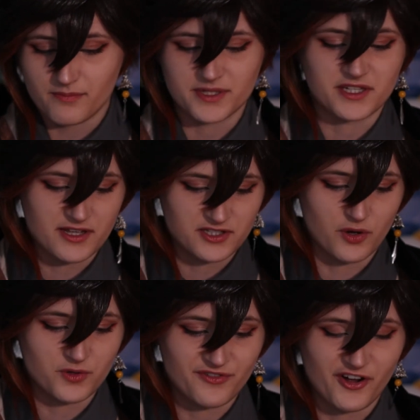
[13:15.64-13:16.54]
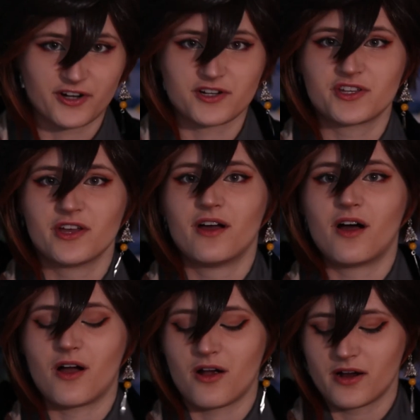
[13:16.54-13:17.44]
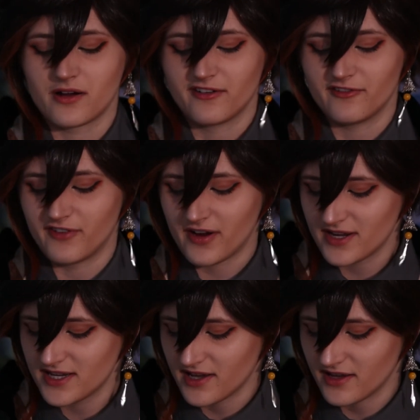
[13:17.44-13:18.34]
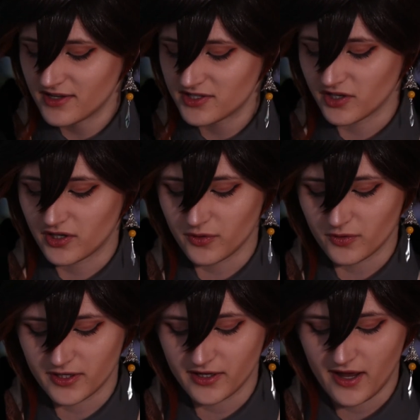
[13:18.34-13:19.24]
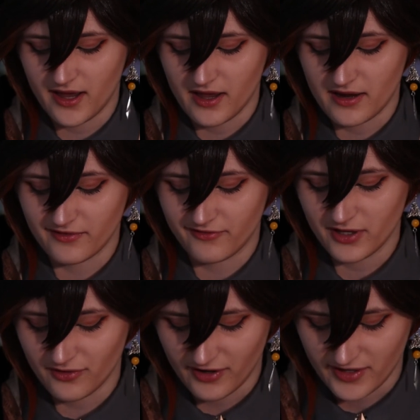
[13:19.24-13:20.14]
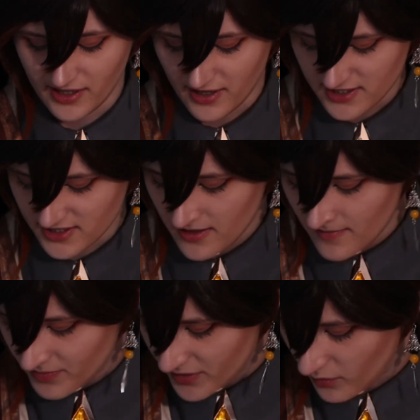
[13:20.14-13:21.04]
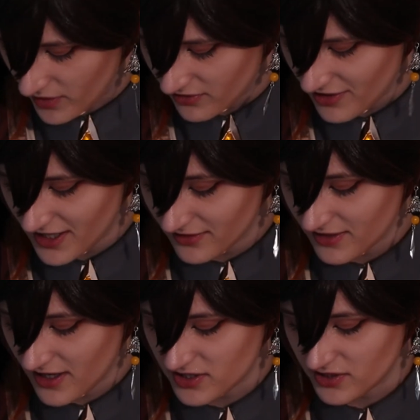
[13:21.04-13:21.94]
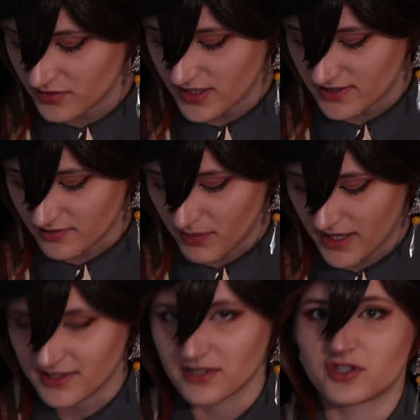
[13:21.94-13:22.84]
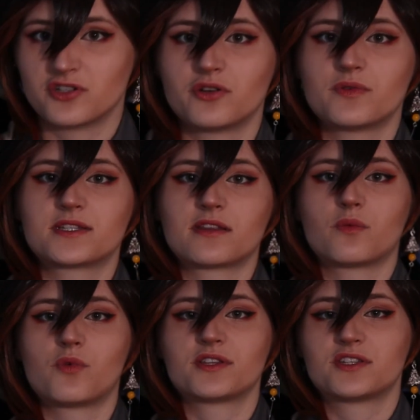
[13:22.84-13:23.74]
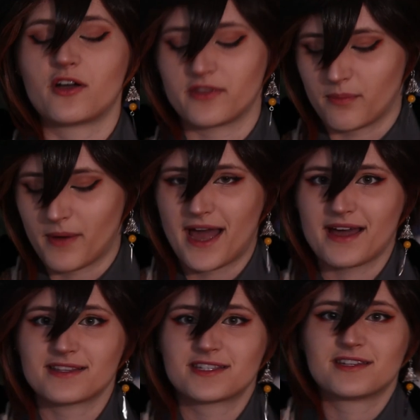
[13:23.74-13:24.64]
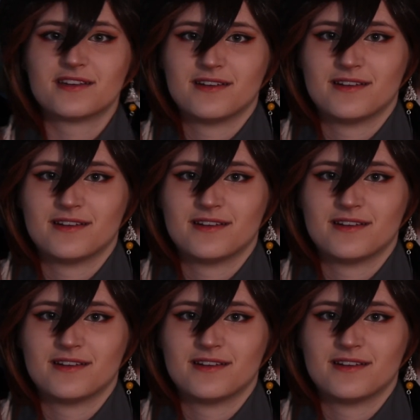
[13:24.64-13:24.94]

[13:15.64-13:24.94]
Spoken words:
besides those fuckers, are very secure and feel very nice. The one thing that you do need to pay attention to is that the ones on the pants,